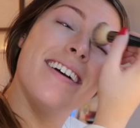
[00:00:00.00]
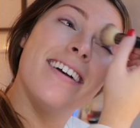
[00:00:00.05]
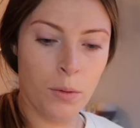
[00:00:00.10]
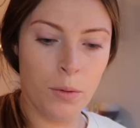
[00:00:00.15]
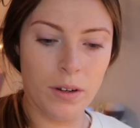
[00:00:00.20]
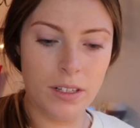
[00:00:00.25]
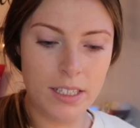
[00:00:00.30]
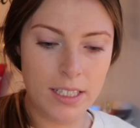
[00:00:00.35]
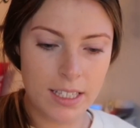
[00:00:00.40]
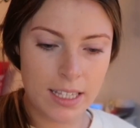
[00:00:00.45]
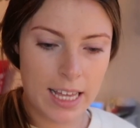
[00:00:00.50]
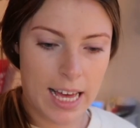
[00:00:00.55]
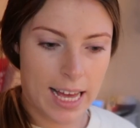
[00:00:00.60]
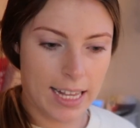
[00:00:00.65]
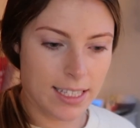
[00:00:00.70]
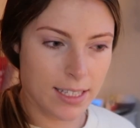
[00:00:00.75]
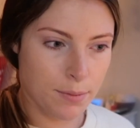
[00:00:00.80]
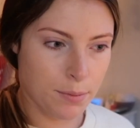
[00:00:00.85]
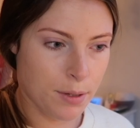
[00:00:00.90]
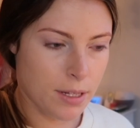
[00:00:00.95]
once
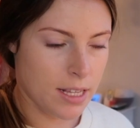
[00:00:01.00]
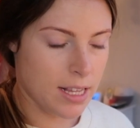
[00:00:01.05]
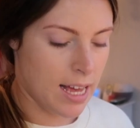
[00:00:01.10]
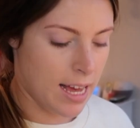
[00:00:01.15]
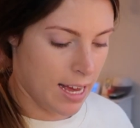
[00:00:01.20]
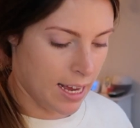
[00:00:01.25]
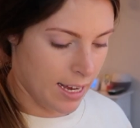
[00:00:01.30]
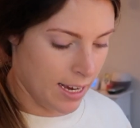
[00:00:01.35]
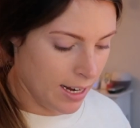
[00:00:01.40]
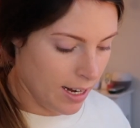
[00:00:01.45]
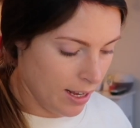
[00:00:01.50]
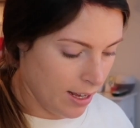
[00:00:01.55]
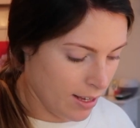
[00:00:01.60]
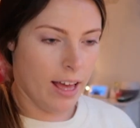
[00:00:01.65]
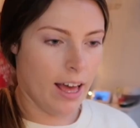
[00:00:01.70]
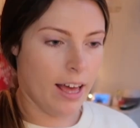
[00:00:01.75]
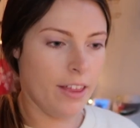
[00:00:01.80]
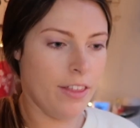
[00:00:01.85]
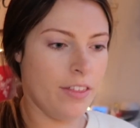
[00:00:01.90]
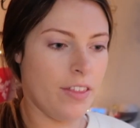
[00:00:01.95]
that's applied,
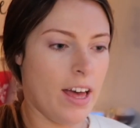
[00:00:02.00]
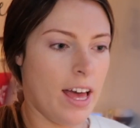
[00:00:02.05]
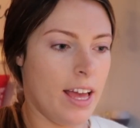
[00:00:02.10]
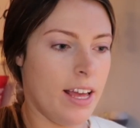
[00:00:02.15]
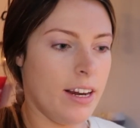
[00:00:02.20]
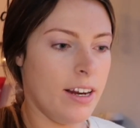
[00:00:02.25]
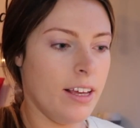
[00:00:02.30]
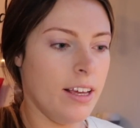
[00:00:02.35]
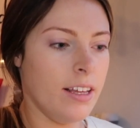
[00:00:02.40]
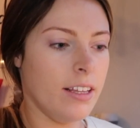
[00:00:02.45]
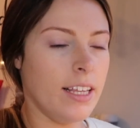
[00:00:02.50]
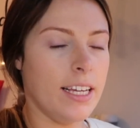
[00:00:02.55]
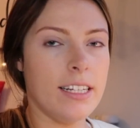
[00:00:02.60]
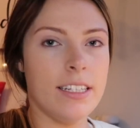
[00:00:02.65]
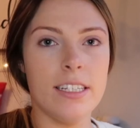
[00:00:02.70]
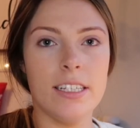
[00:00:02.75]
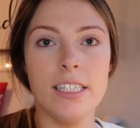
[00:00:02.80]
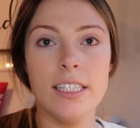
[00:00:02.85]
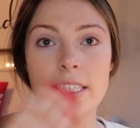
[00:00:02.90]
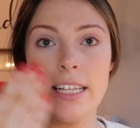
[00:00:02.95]
I then like
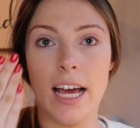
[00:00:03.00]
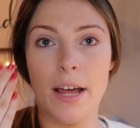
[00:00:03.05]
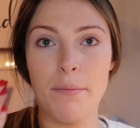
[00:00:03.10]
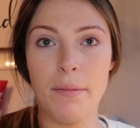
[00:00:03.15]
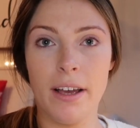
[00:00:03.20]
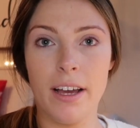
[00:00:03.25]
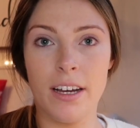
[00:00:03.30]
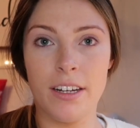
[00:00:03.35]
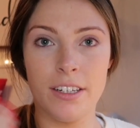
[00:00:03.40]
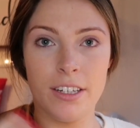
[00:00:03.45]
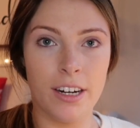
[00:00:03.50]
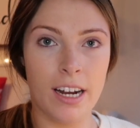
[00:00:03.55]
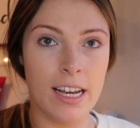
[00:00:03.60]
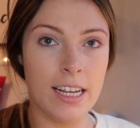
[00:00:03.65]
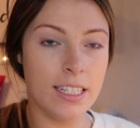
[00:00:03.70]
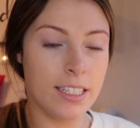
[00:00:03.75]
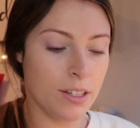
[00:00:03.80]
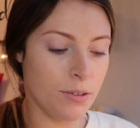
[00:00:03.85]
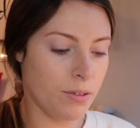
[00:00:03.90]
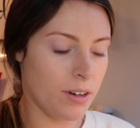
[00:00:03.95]
to set my under
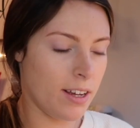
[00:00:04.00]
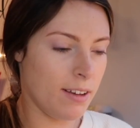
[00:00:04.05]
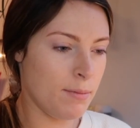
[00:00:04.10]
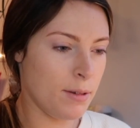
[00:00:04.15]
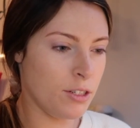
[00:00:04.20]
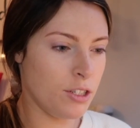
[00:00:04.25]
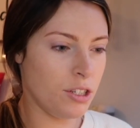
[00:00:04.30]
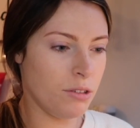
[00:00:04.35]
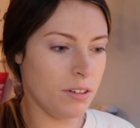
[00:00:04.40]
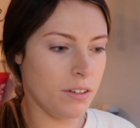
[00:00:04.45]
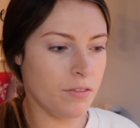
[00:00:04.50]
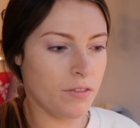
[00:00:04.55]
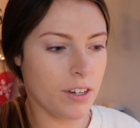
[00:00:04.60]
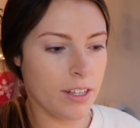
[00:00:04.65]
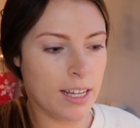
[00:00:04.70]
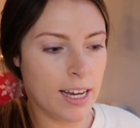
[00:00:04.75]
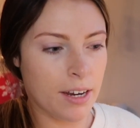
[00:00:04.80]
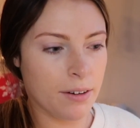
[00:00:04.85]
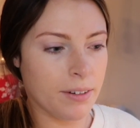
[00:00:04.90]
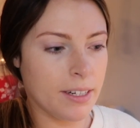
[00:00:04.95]
eyes, and what I've been doing for
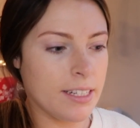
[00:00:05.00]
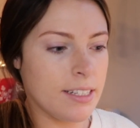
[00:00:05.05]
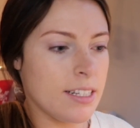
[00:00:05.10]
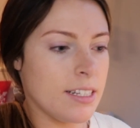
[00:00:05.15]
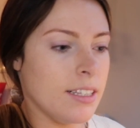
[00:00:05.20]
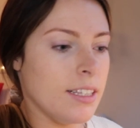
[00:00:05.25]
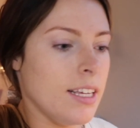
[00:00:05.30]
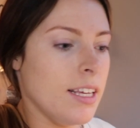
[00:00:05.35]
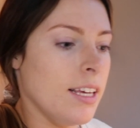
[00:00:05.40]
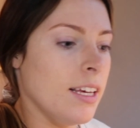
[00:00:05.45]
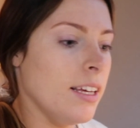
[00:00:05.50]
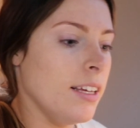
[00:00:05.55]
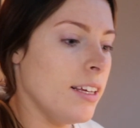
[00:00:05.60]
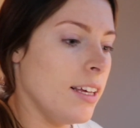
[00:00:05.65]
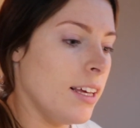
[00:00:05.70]
that recently